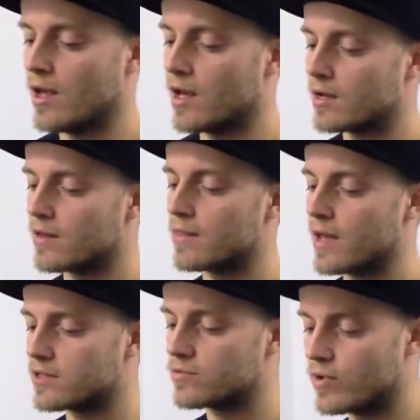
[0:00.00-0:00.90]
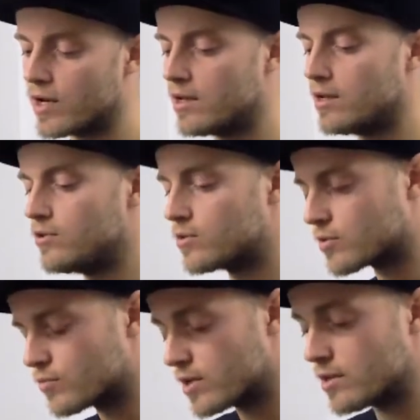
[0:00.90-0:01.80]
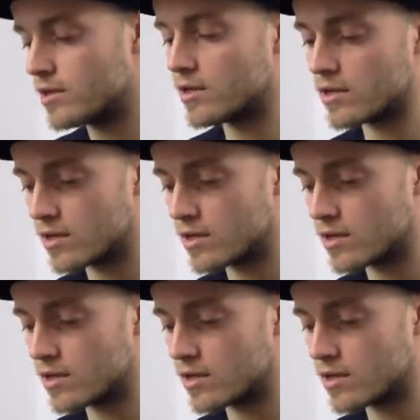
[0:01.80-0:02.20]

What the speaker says: And that way you can really